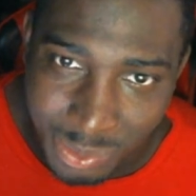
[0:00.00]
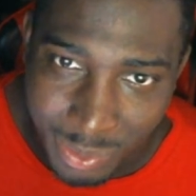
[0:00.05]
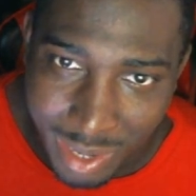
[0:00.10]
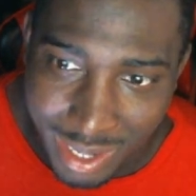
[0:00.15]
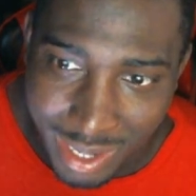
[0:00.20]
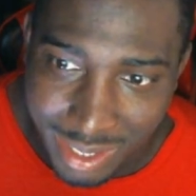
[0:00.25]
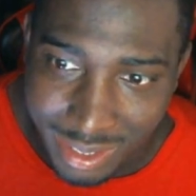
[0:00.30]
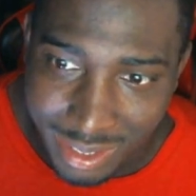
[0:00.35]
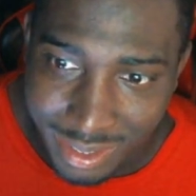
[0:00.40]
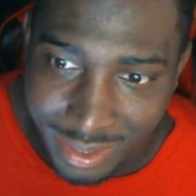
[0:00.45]
right
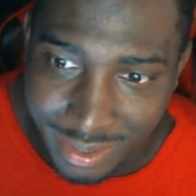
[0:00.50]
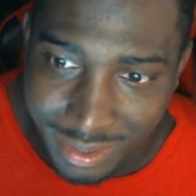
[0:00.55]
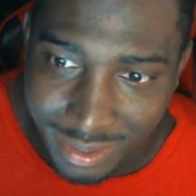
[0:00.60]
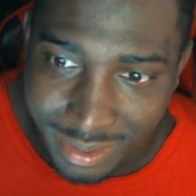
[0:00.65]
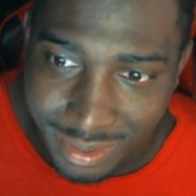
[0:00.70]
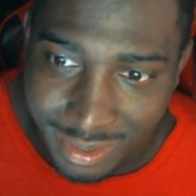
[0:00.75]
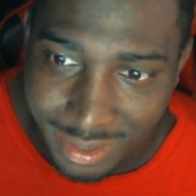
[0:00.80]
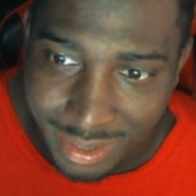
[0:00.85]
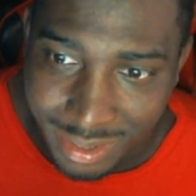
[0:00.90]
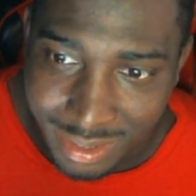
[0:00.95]
there.
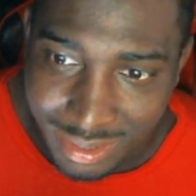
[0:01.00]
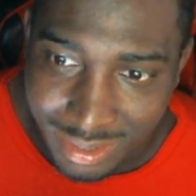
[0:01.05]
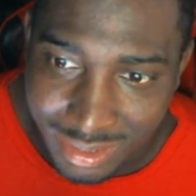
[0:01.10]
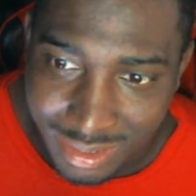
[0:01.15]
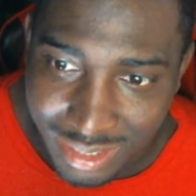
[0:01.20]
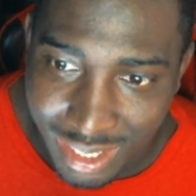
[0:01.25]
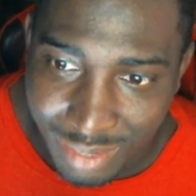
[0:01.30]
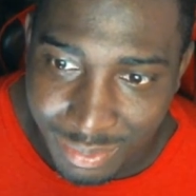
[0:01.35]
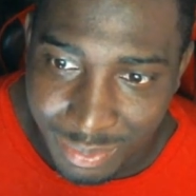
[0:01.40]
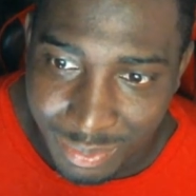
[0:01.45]

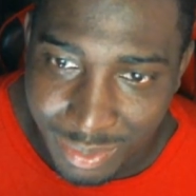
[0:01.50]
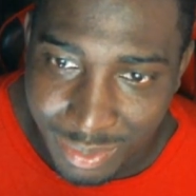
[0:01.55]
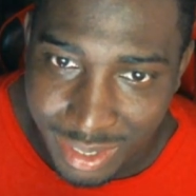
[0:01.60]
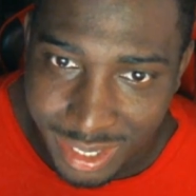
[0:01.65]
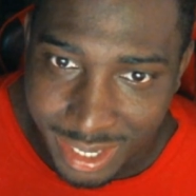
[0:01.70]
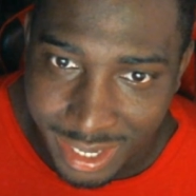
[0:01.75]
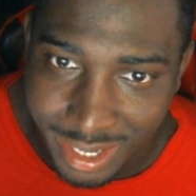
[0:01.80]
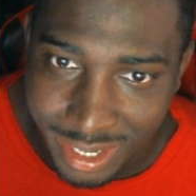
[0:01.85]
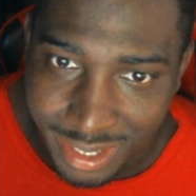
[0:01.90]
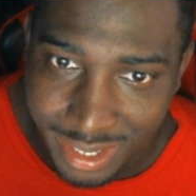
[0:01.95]
Seven, right
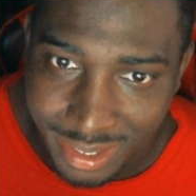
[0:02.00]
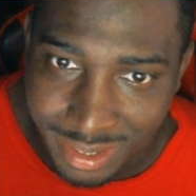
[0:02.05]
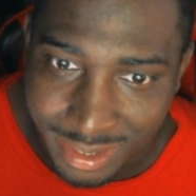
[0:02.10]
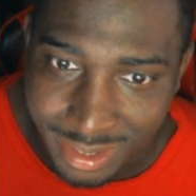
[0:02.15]
there. Eight,